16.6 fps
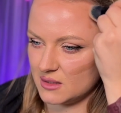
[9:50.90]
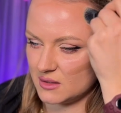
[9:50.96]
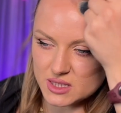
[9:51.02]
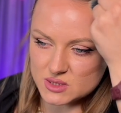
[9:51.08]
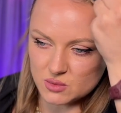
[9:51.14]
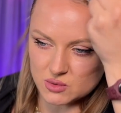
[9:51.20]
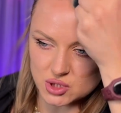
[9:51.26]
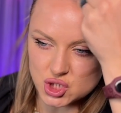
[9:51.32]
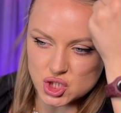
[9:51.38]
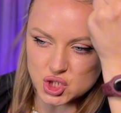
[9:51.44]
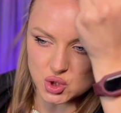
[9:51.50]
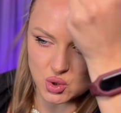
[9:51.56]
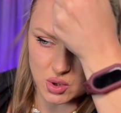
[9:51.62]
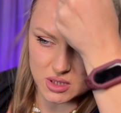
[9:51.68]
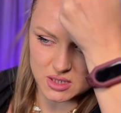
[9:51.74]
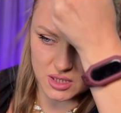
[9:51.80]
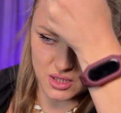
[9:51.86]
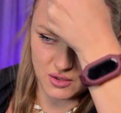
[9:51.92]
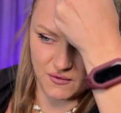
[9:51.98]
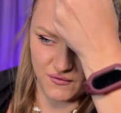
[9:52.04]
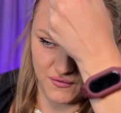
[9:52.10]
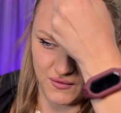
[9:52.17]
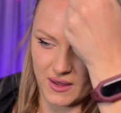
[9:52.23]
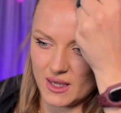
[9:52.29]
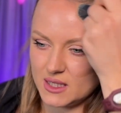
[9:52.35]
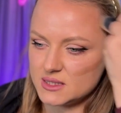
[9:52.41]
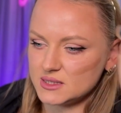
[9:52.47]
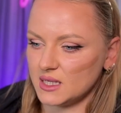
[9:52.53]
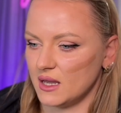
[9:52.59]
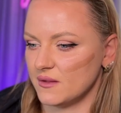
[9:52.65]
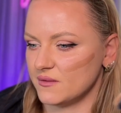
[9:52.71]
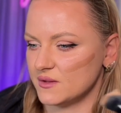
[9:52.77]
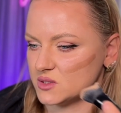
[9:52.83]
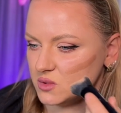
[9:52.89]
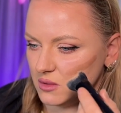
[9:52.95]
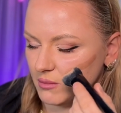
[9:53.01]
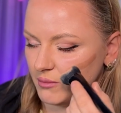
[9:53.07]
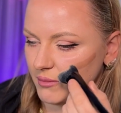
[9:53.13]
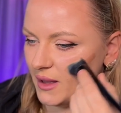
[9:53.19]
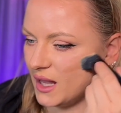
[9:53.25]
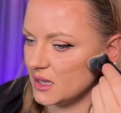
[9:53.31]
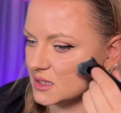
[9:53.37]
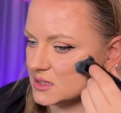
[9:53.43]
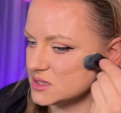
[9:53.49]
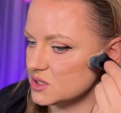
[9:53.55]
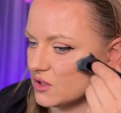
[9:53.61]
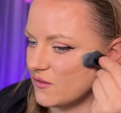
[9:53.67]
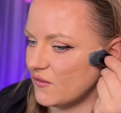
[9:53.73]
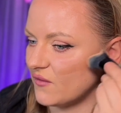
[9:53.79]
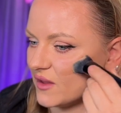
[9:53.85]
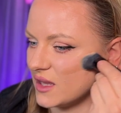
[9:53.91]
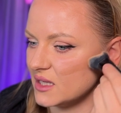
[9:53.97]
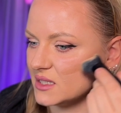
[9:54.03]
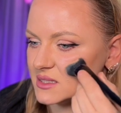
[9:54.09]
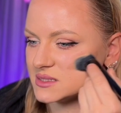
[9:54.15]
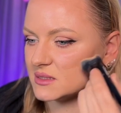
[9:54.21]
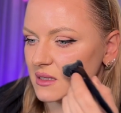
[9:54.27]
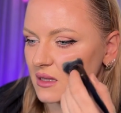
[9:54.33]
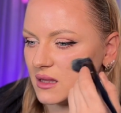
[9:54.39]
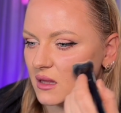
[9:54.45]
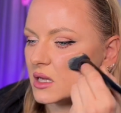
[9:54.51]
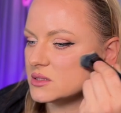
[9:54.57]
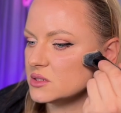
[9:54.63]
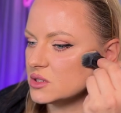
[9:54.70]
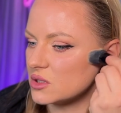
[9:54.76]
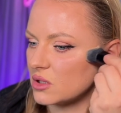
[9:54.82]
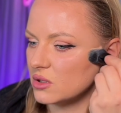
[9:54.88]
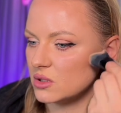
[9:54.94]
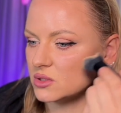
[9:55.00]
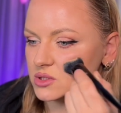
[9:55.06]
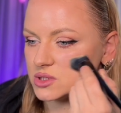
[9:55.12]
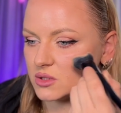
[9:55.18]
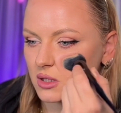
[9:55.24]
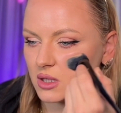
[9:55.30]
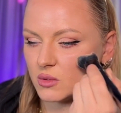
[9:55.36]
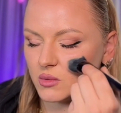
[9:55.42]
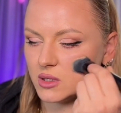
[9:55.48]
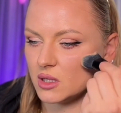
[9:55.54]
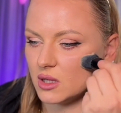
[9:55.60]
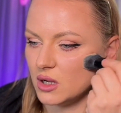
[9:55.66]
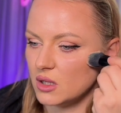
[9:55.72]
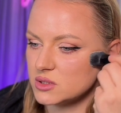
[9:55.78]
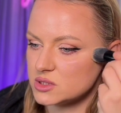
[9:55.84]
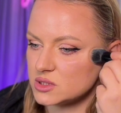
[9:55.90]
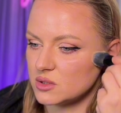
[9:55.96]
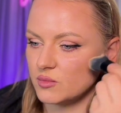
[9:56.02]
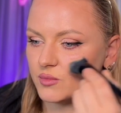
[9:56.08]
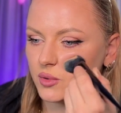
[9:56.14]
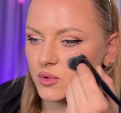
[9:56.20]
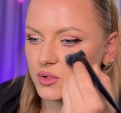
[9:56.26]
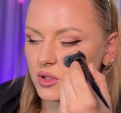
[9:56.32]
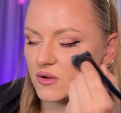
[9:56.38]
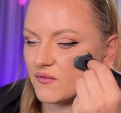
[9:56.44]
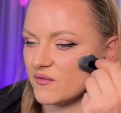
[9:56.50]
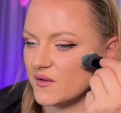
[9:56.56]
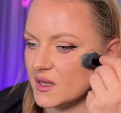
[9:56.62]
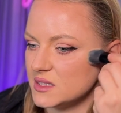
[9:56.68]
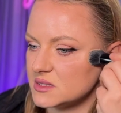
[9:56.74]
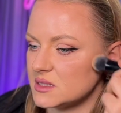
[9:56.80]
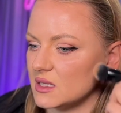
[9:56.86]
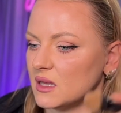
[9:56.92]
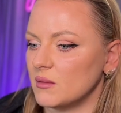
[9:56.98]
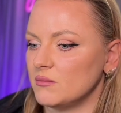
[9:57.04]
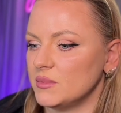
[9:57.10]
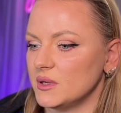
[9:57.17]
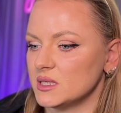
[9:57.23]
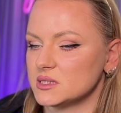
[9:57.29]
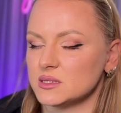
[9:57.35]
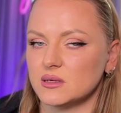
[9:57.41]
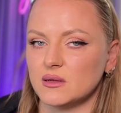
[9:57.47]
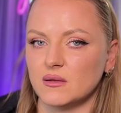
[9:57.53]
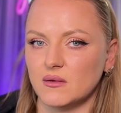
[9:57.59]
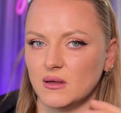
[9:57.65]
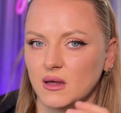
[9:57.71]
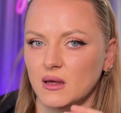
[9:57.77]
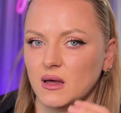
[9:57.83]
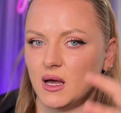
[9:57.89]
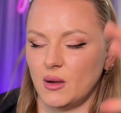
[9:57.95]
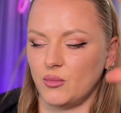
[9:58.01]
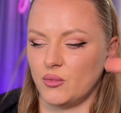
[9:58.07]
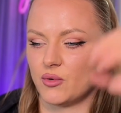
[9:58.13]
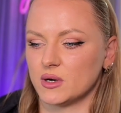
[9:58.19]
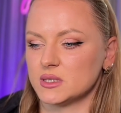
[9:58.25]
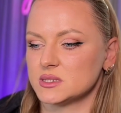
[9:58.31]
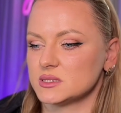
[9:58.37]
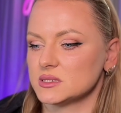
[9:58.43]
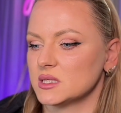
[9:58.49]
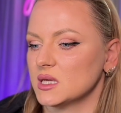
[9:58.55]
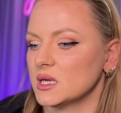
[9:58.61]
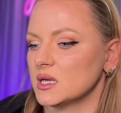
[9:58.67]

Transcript: This will shorten your face and this will balance your face. And your contouring will also pull your face a bit upwards.